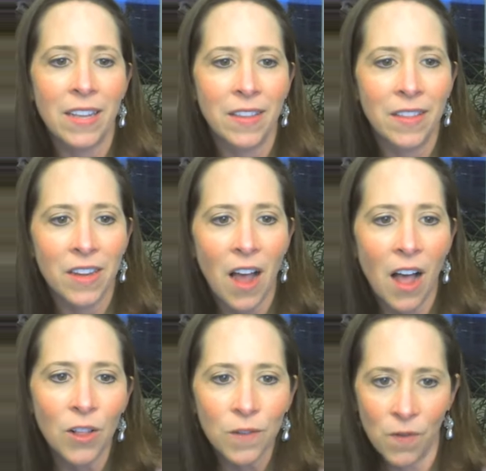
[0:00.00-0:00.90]
And then the
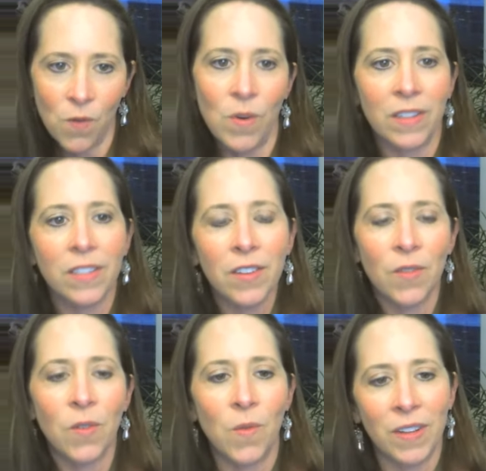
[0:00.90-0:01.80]
colorful ones are
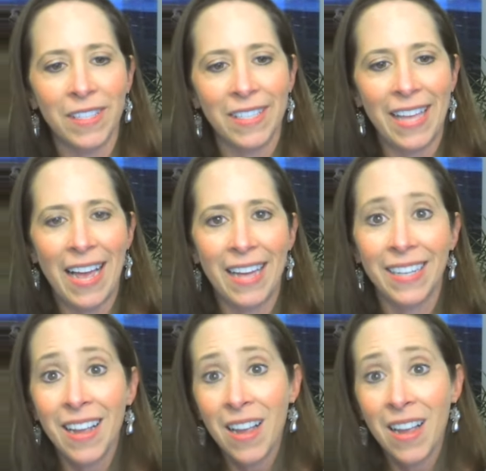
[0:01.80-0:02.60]
the ones that